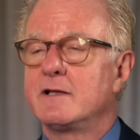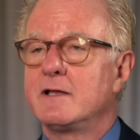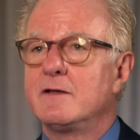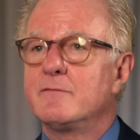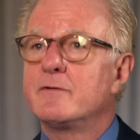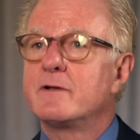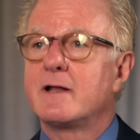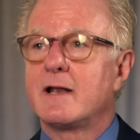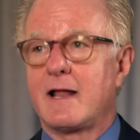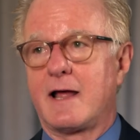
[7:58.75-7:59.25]

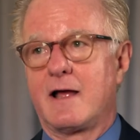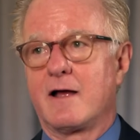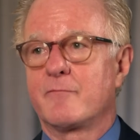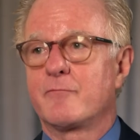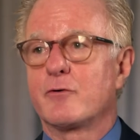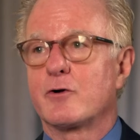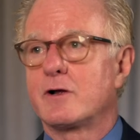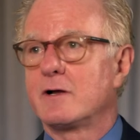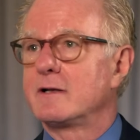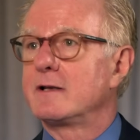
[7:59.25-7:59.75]
even in
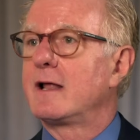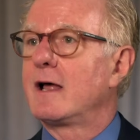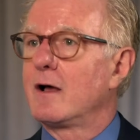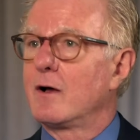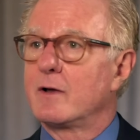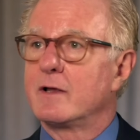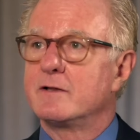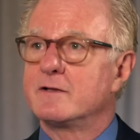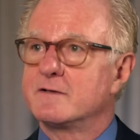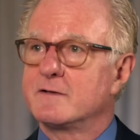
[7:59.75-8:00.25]
Africa
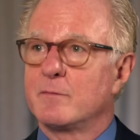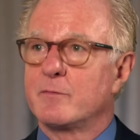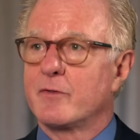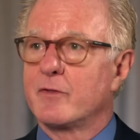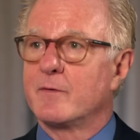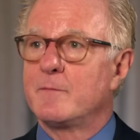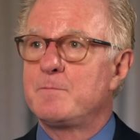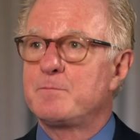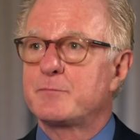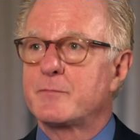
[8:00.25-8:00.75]
now, in some of
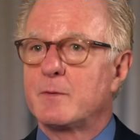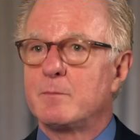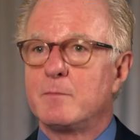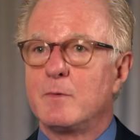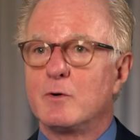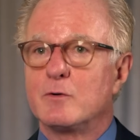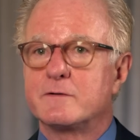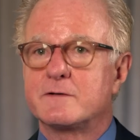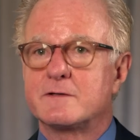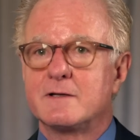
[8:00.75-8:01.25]
the
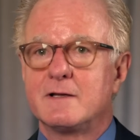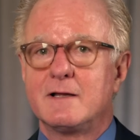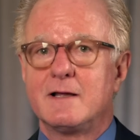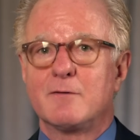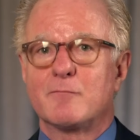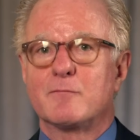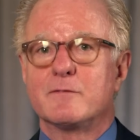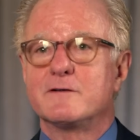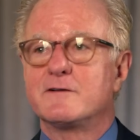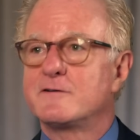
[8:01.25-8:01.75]
most
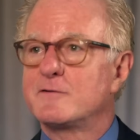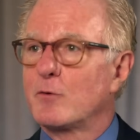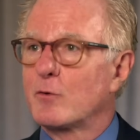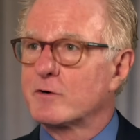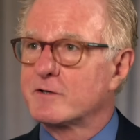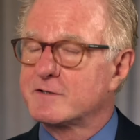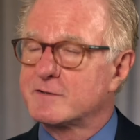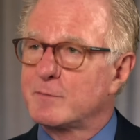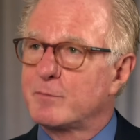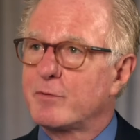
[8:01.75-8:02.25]

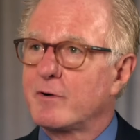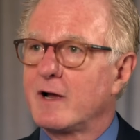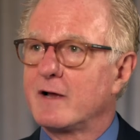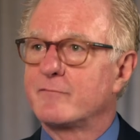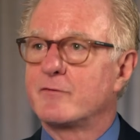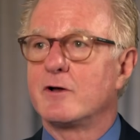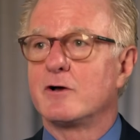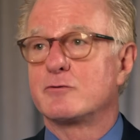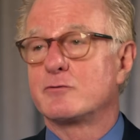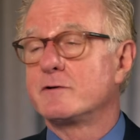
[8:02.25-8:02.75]
resource-deprived
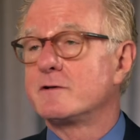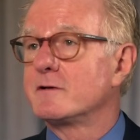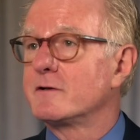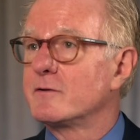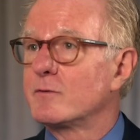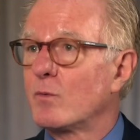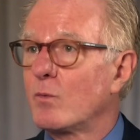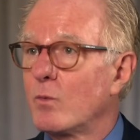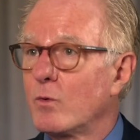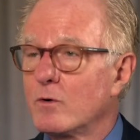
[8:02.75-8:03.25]
countries in
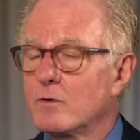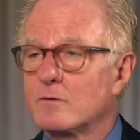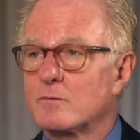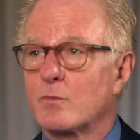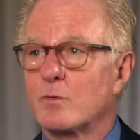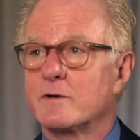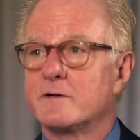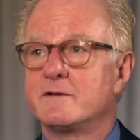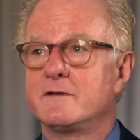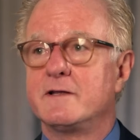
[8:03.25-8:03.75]
the world.
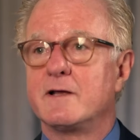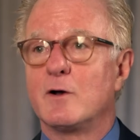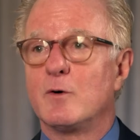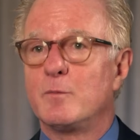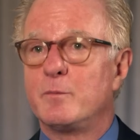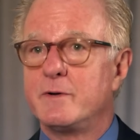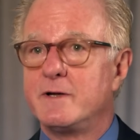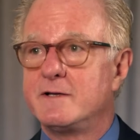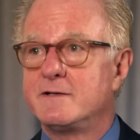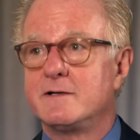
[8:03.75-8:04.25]
We're seeing
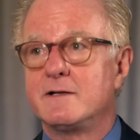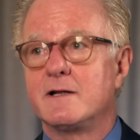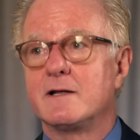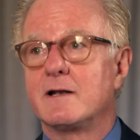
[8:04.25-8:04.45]
obesity